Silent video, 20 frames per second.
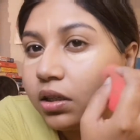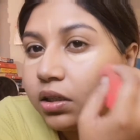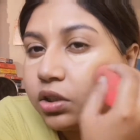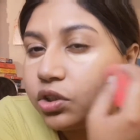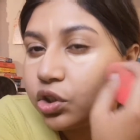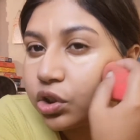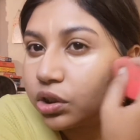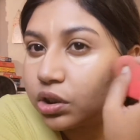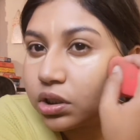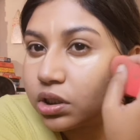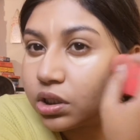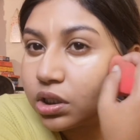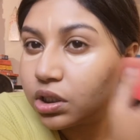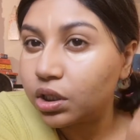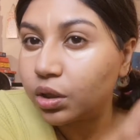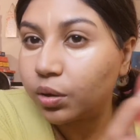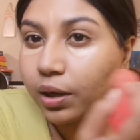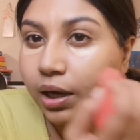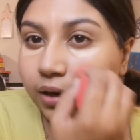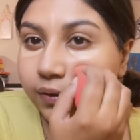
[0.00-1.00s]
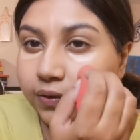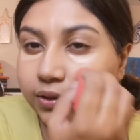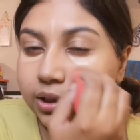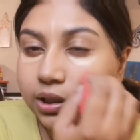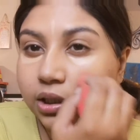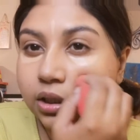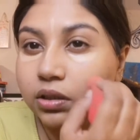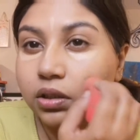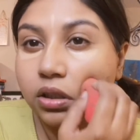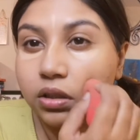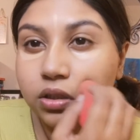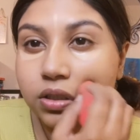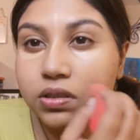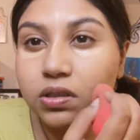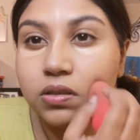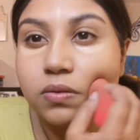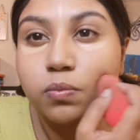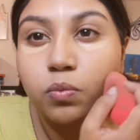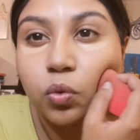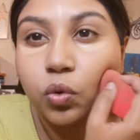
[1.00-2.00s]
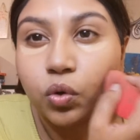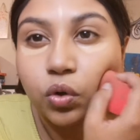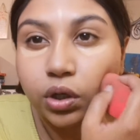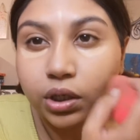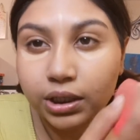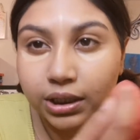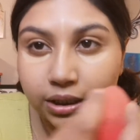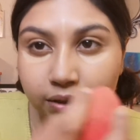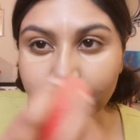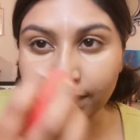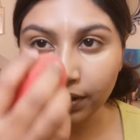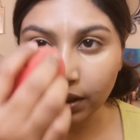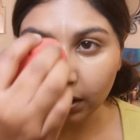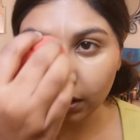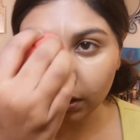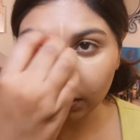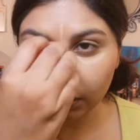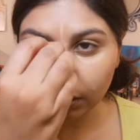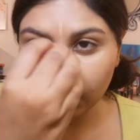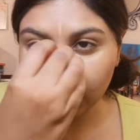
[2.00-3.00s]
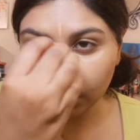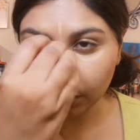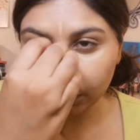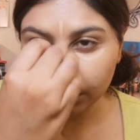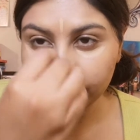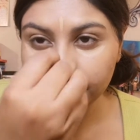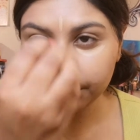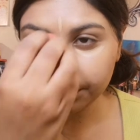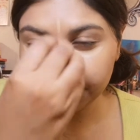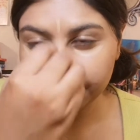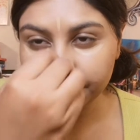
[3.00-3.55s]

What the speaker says: just so everything looks more even,